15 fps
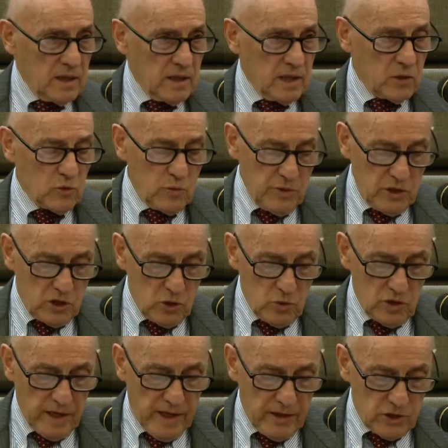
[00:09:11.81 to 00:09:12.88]
it would be too
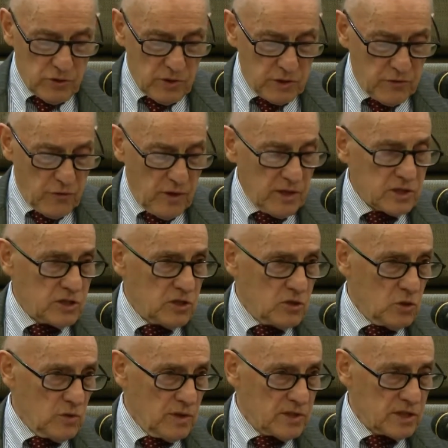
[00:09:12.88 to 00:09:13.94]
dangerous for us to
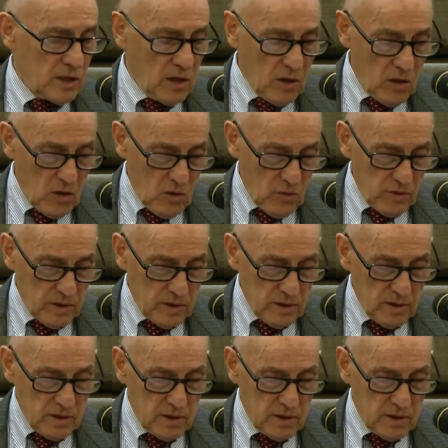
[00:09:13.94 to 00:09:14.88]
do this alone,